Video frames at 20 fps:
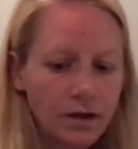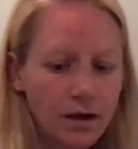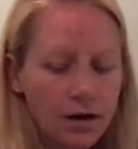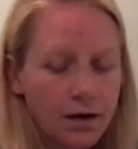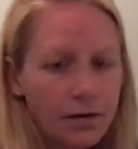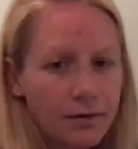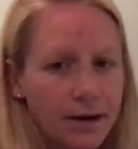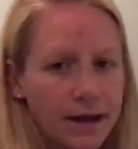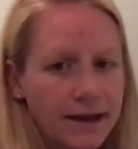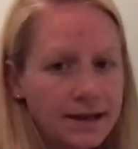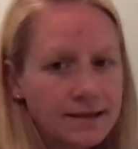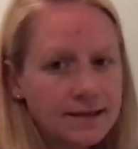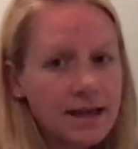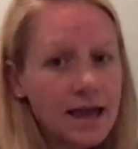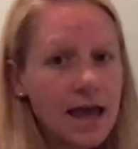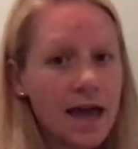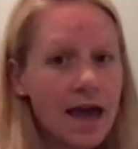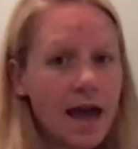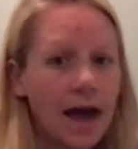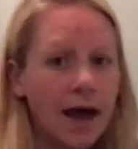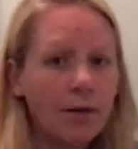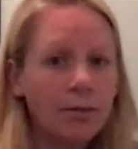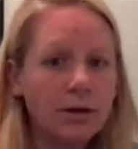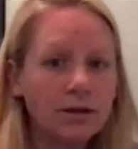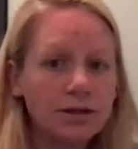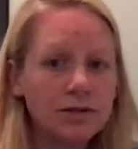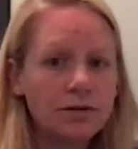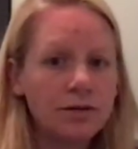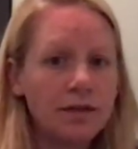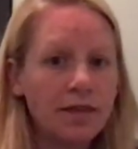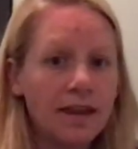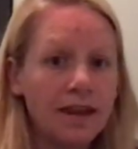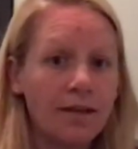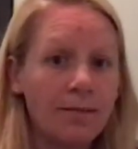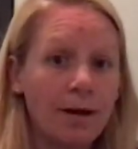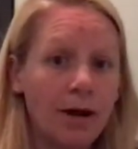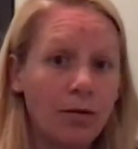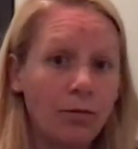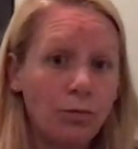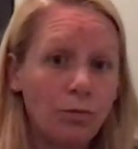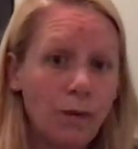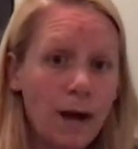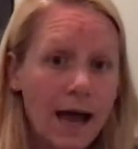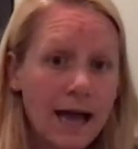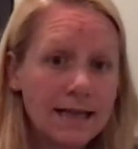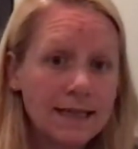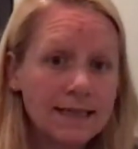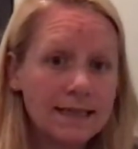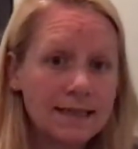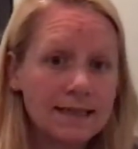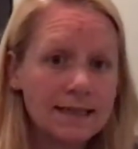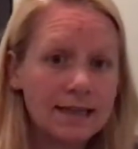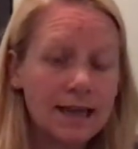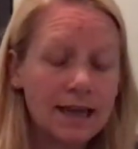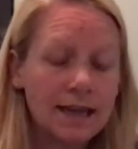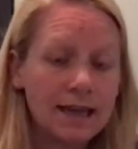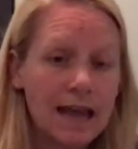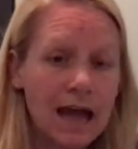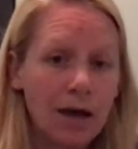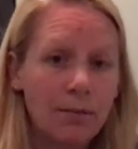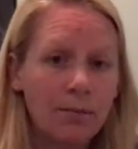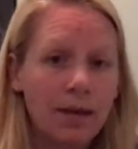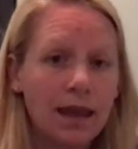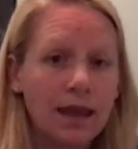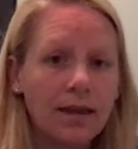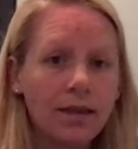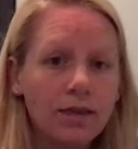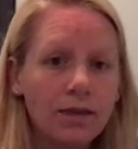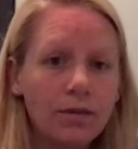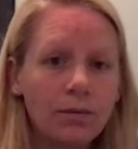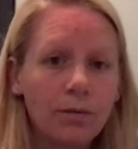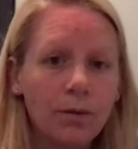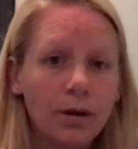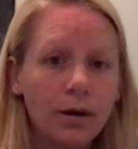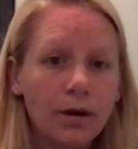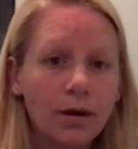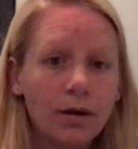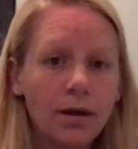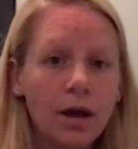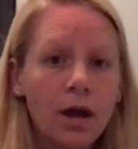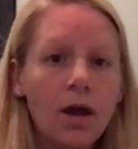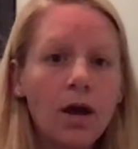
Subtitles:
All right, I want you to think about west and now make it the word